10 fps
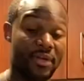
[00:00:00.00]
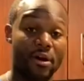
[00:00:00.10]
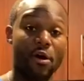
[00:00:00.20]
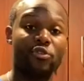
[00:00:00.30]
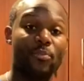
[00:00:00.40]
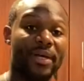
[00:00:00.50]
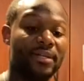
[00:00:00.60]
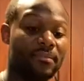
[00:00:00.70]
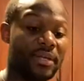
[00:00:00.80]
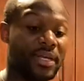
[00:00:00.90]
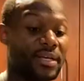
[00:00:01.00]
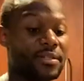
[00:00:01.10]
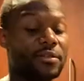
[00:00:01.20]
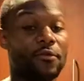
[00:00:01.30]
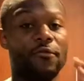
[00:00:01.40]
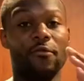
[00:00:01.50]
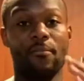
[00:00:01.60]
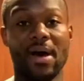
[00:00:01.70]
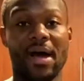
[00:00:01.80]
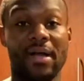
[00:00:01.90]
Then I also picked up these. So for
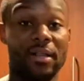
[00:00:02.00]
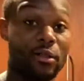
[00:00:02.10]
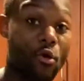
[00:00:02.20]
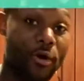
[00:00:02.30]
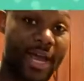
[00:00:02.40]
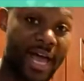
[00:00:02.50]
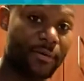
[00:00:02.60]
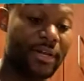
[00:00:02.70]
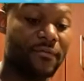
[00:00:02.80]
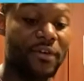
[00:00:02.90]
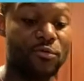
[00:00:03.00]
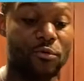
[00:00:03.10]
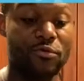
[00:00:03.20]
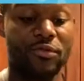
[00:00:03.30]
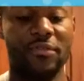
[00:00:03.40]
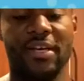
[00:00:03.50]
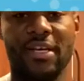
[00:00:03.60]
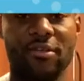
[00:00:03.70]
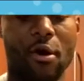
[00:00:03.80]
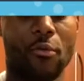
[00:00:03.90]
my lower calorie individuals,
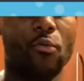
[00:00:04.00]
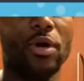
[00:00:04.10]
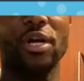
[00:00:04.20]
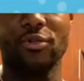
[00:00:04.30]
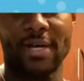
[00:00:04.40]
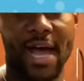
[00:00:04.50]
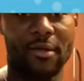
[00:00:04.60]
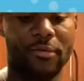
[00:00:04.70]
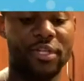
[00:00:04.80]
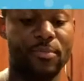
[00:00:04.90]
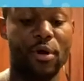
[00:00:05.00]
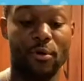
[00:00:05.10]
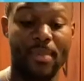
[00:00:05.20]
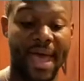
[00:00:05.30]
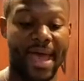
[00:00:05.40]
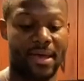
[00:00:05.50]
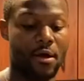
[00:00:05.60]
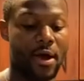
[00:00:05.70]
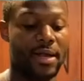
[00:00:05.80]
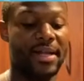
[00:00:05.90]
these are 100 calories per pack, all
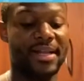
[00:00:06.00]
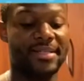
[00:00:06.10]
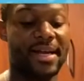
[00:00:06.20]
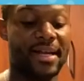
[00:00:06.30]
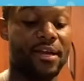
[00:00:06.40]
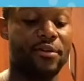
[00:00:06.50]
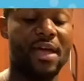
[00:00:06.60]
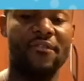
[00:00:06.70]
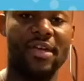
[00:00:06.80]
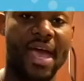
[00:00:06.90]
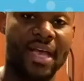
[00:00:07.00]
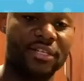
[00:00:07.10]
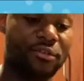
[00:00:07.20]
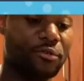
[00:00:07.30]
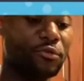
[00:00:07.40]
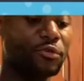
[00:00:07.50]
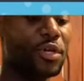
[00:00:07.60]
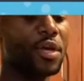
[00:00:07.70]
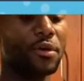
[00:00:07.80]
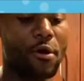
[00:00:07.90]
right? And inside of here, you have your cashews,
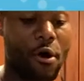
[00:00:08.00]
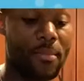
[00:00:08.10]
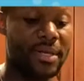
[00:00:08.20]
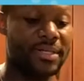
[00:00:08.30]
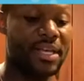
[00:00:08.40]
your almonds,